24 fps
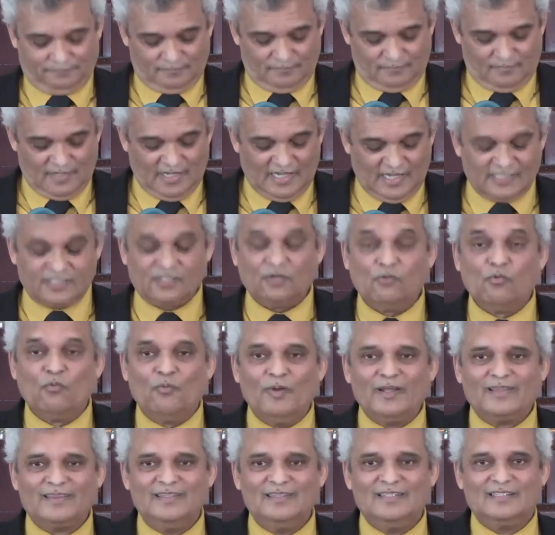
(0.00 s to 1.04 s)
as a
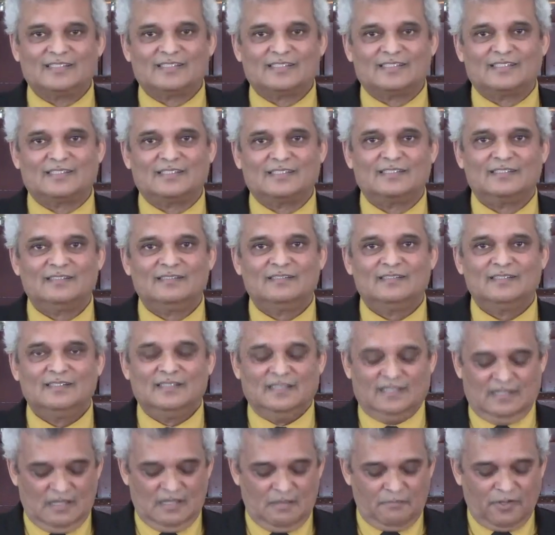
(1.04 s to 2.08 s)
witness.
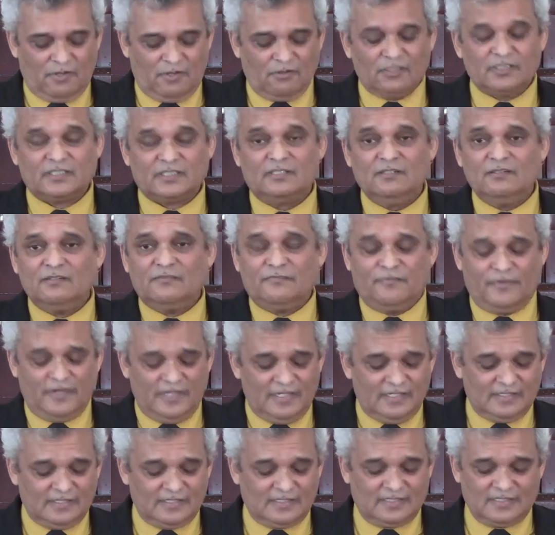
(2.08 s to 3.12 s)
Because look,
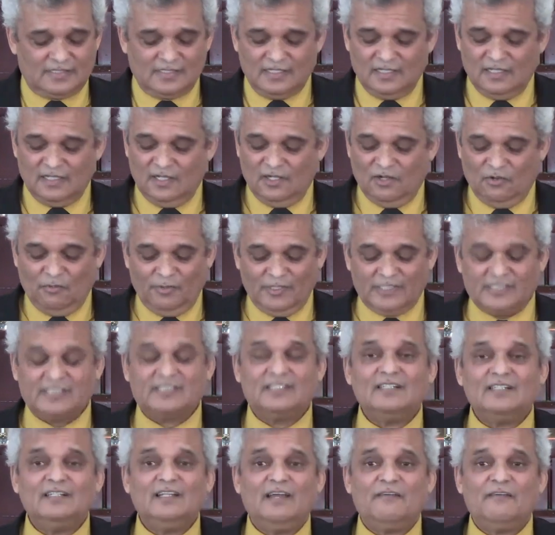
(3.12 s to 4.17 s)
friends, we
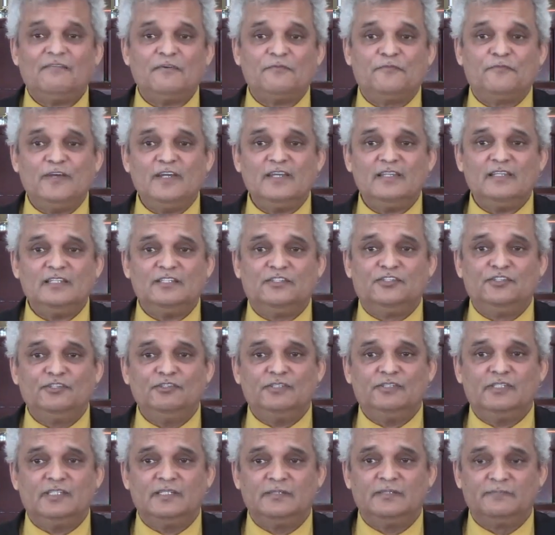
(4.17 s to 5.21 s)
still have a further
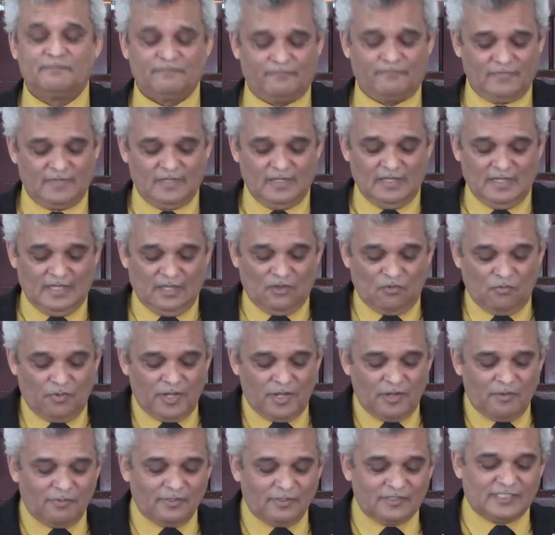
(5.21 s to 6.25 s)
duty.
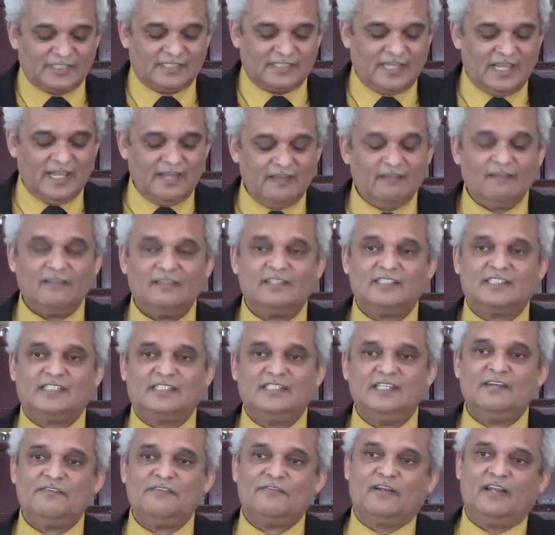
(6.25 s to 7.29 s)
We will stand on the
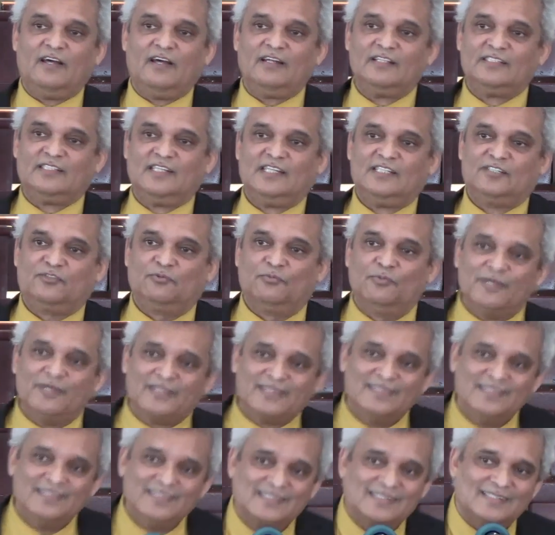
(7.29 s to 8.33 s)
sea of glass as
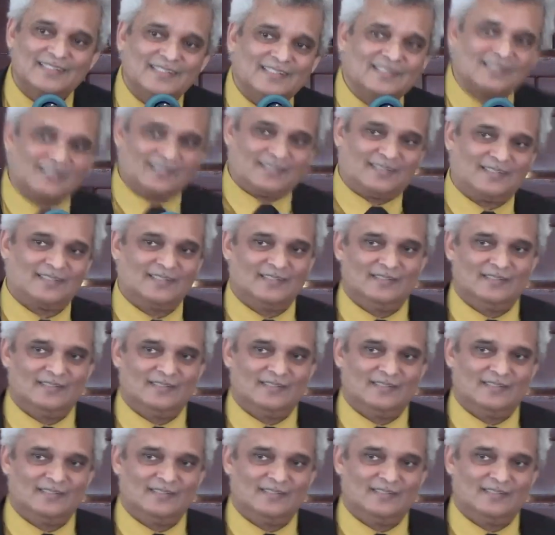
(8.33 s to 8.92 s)
witnesses,